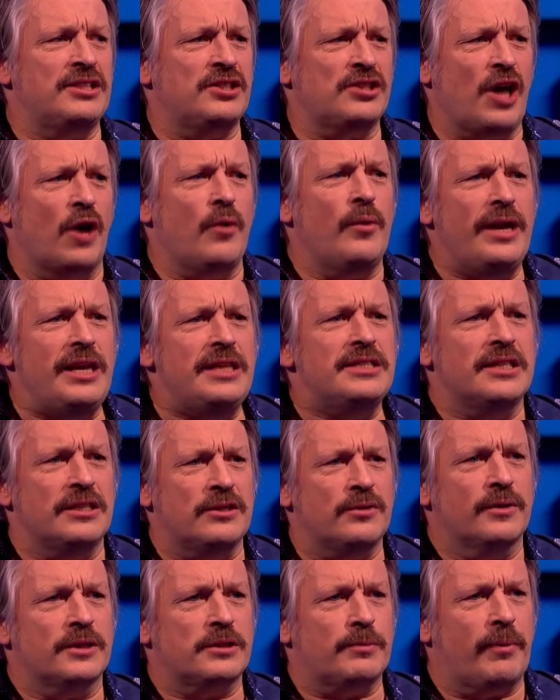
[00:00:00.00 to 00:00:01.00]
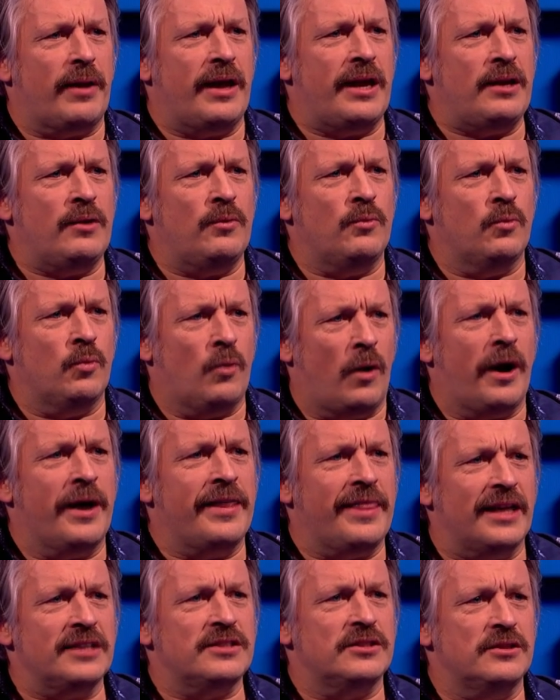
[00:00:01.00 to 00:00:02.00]
it's so easy to explain
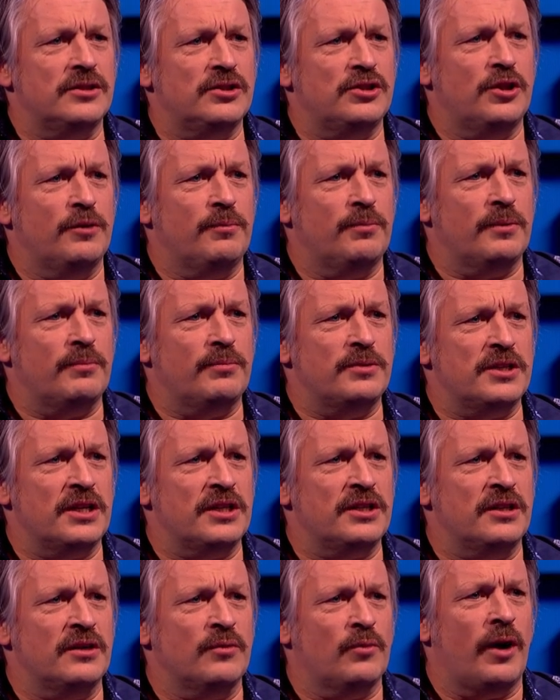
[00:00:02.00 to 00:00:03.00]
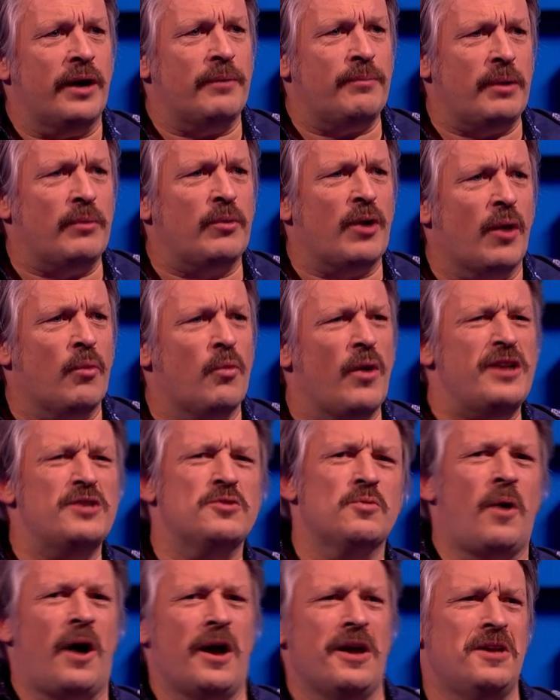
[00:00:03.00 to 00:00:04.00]
why that's a stupid position, why people go,
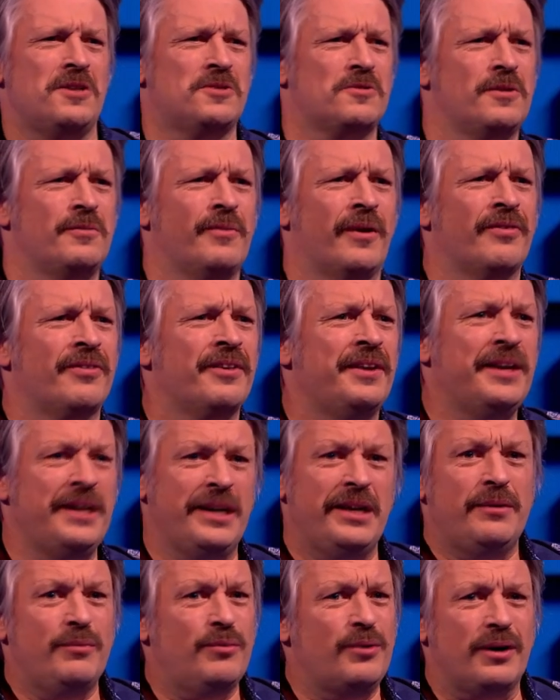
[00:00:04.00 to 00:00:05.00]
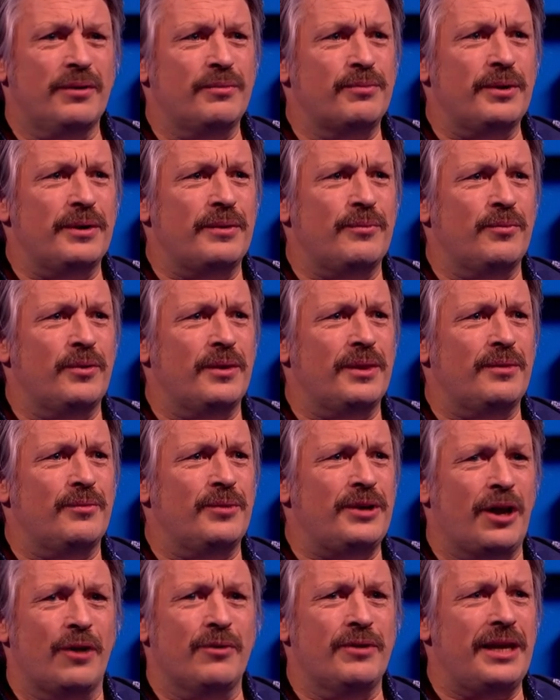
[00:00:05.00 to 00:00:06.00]
when's White History Month? Well,
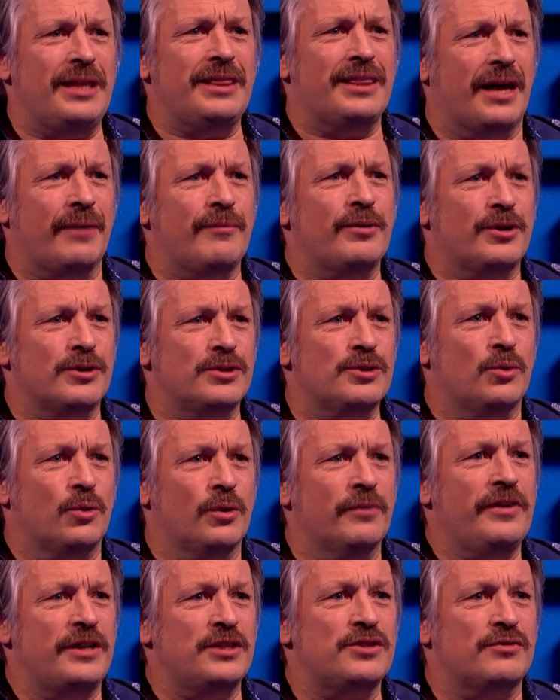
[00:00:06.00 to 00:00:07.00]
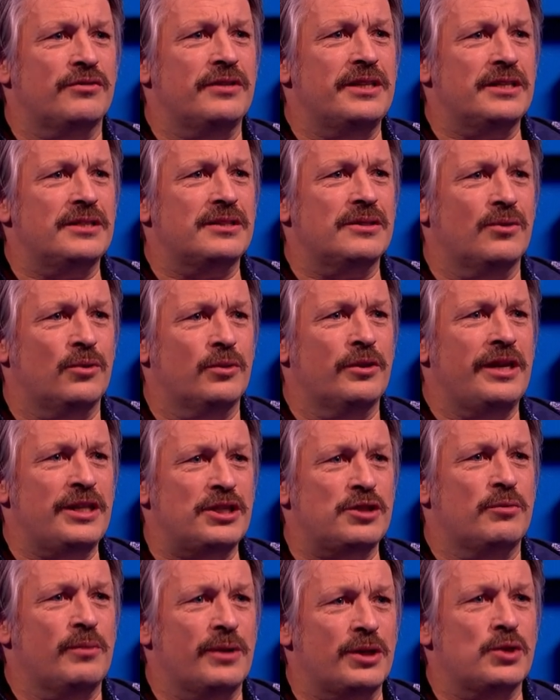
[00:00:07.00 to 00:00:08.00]
we don't need that because all of history is... All the
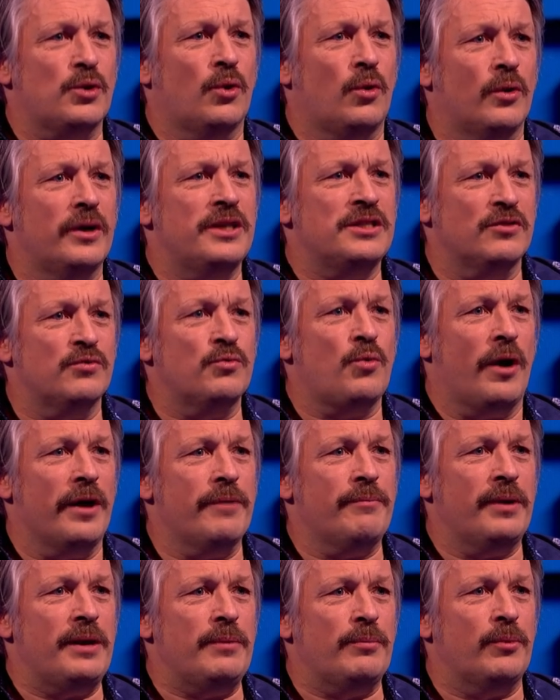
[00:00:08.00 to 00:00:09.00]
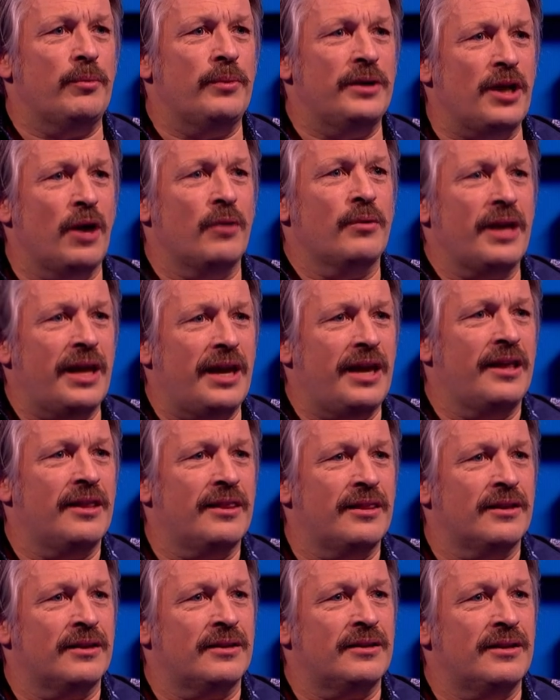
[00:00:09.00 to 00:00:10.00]
history we're taught is of white people. We don't hear
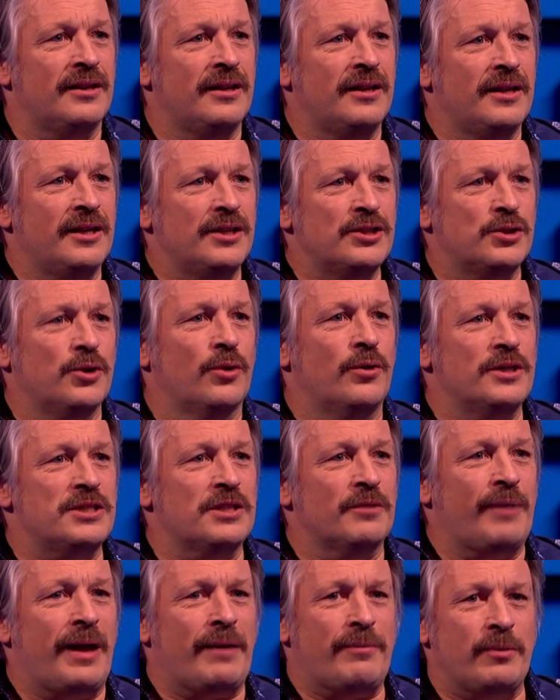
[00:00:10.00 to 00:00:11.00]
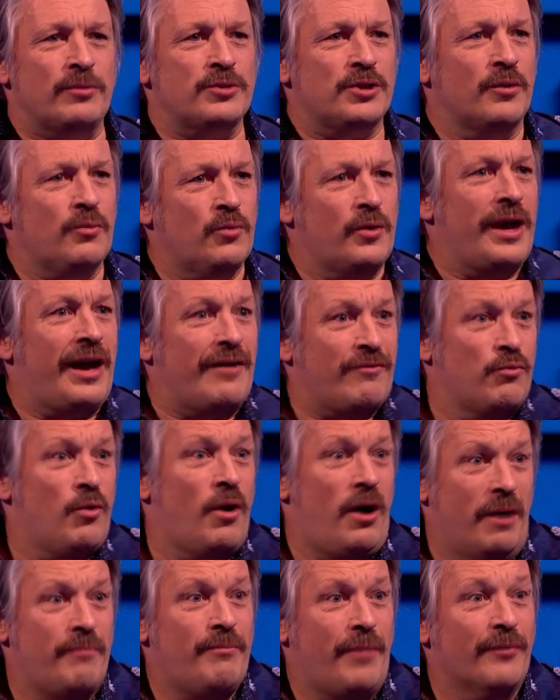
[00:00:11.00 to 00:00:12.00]
the stories of the black people, so we have,
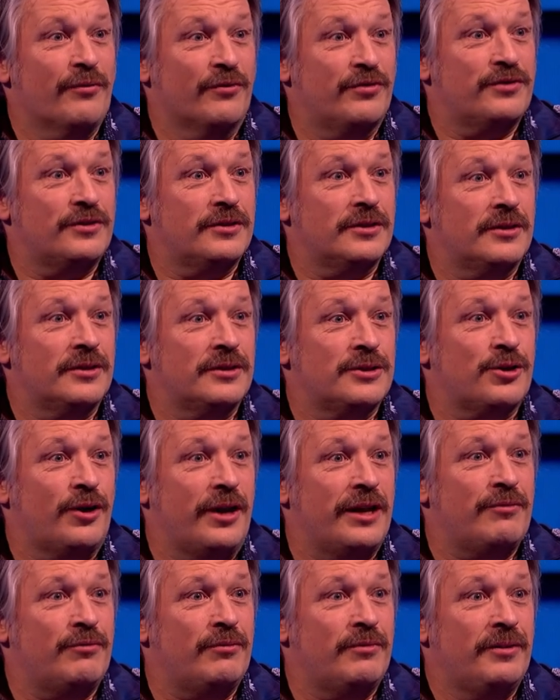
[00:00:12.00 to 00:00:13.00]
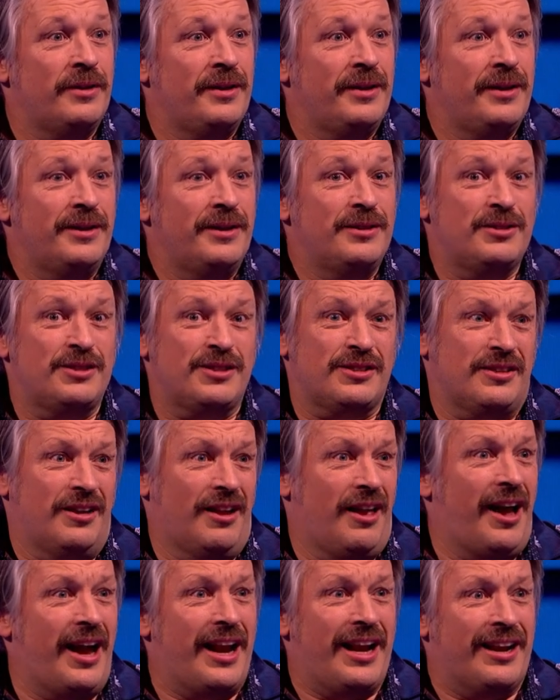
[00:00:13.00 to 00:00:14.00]
a month to try and
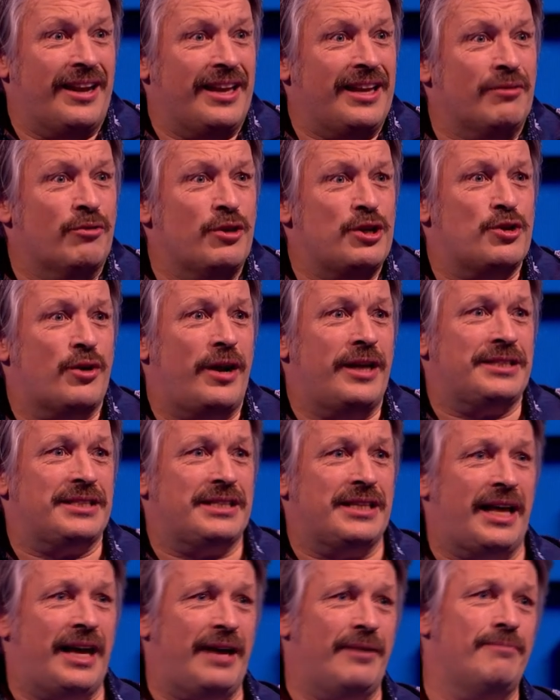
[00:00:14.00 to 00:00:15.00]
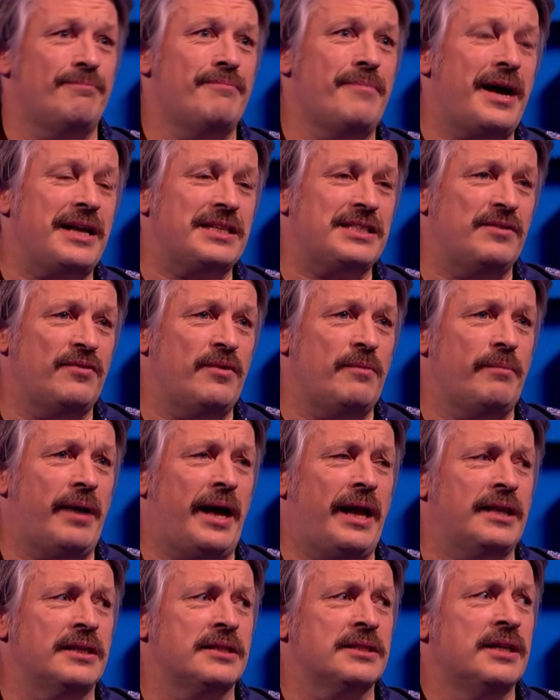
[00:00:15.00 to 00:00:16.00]
slightly redress that massive
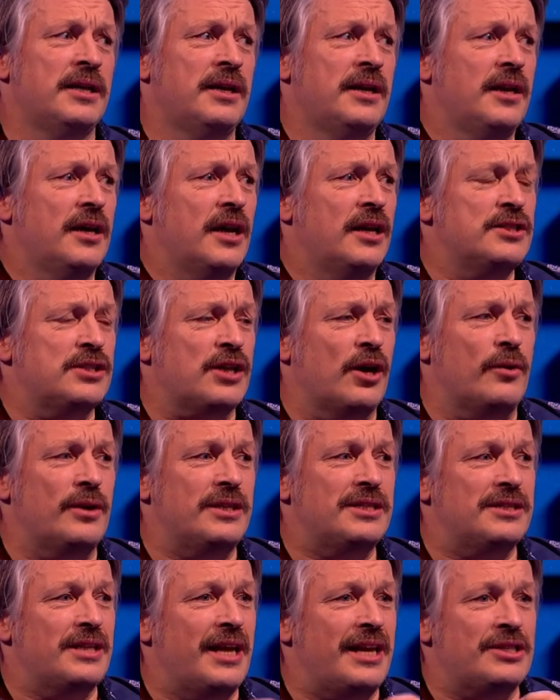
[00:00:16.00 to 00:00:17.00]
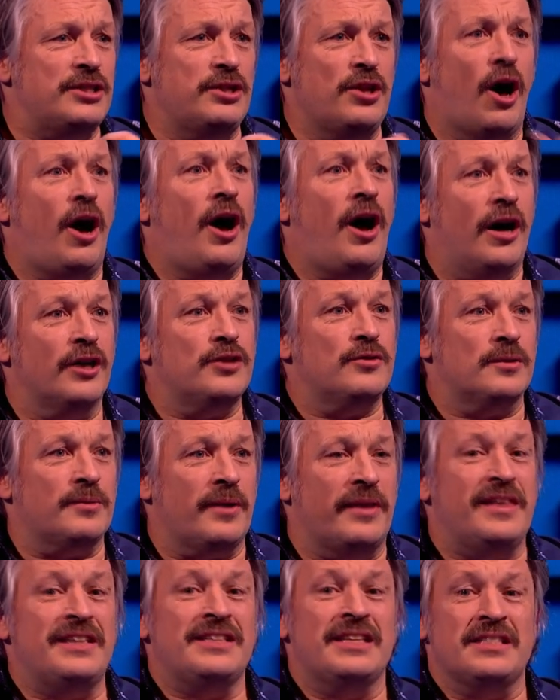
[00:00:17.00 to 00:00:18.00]
imbalance. And so it's not hard to
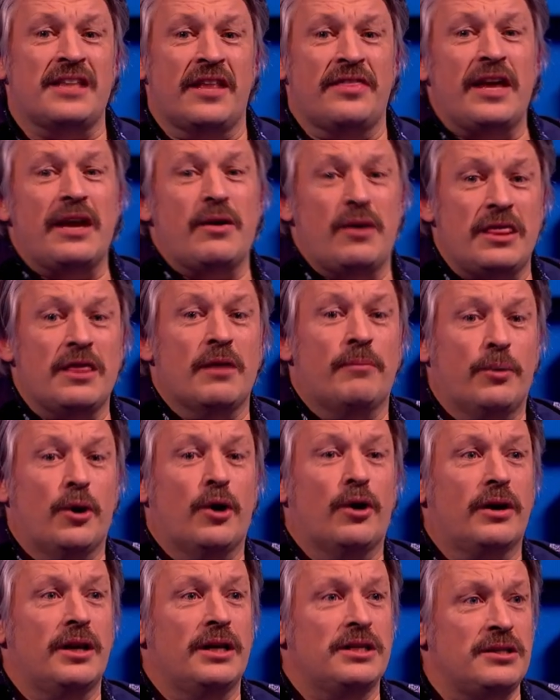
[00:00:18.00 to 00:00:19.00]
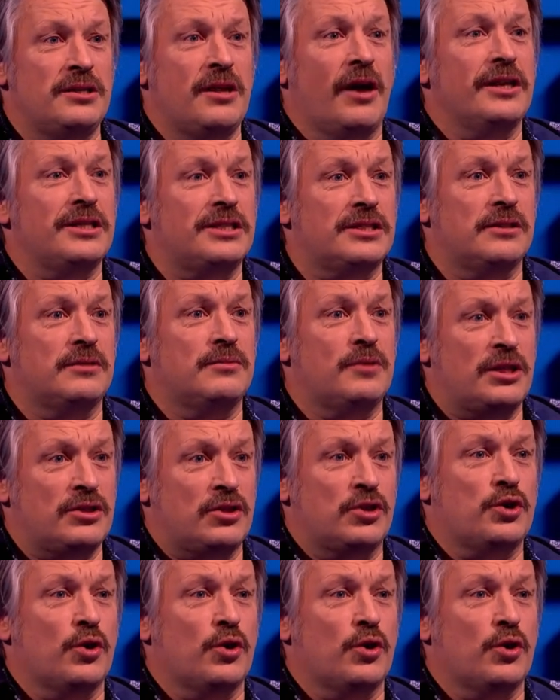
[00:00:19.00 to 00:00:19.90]
explain these things. I think in the book, it's nice to... It's a